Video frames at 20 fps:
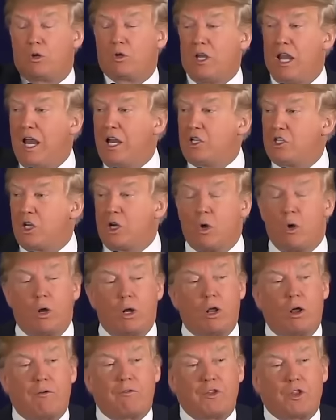they're dancing
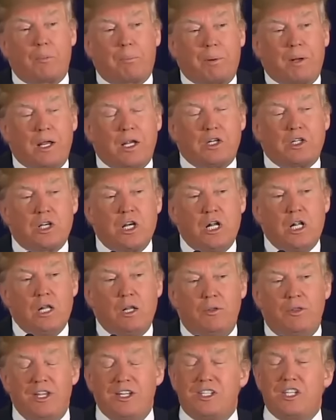all over the place.
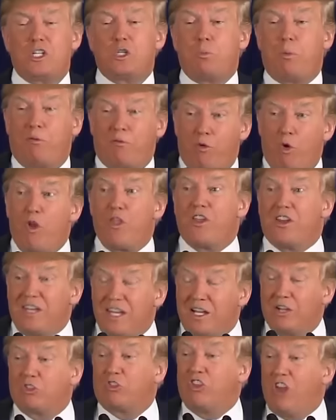This is before the
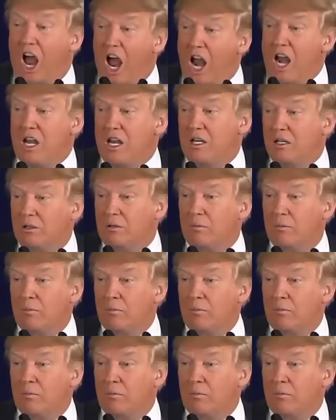deal's done.